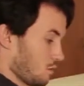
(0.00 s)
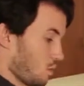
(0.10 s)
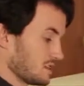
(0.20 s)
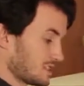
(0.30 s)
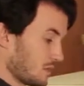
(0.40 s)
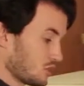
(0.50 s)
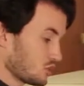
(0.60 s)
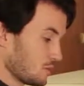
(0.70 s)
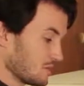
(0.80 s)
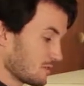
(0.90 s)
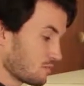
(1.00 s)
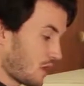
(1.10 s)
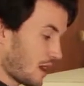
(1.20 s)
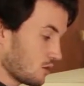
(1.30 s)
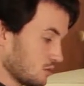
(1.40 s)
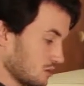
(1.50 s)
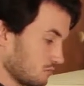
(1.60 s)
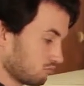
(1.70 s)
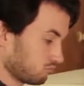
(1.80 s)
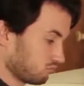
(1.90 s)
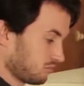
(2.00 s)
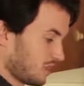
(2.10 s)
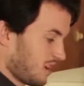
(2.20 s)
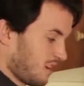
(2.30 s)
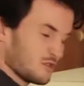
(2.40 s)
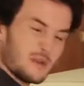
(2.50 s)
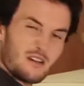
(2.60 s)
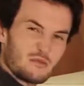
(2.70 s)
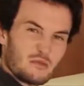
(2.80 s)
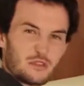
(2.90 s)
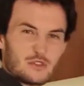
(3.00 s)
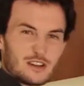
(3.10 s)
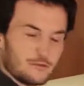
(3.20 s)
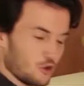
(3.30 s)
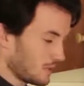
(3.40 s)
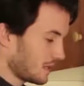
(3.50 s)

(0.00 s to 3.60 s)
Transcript: Once the mushrooms are browned, for about 3 to 4